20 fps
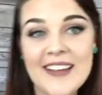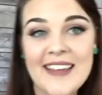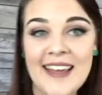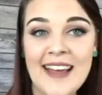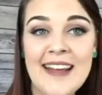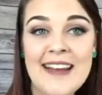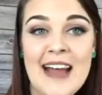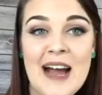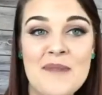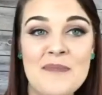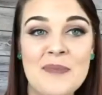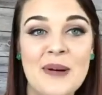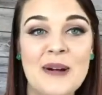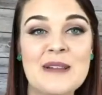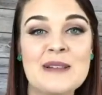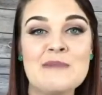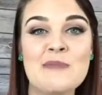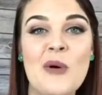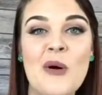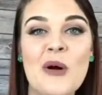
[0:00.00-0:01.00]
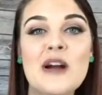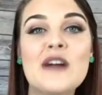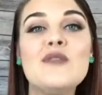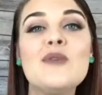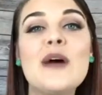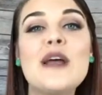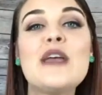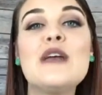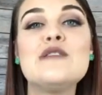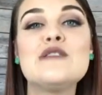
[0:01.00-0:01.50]
kidnappers, more of
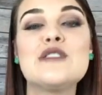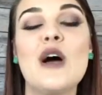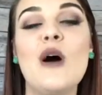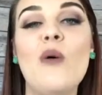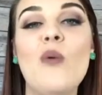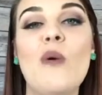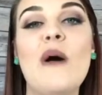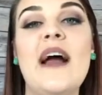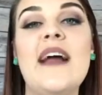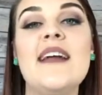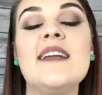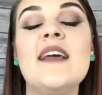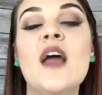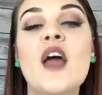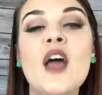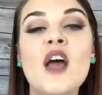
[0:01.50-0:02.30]
what you don't want.